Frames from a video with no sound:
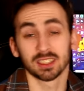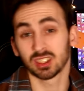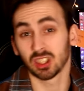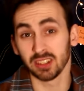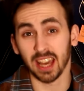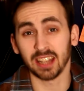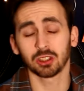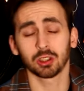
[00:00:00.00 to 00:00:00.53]
So
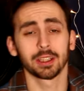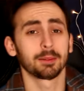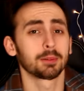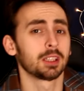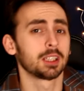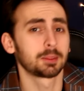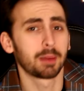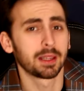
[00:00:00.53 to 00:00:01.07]
naturally, I'm
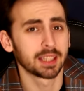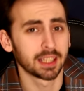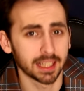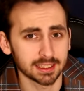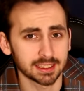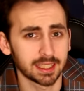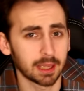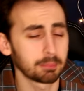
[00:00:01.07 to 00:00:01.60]
gonna spend the
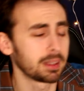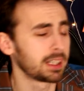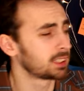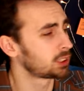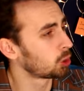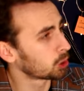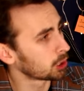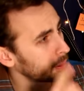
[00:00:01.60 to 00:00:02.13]
next 10 minutes
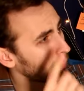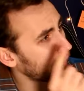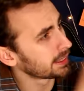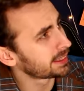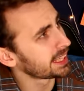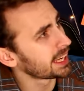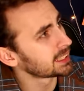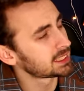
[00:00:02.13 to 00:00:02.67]
talking
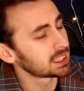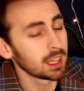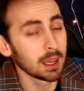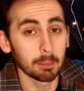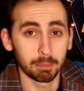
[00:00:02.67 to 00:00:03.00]
about this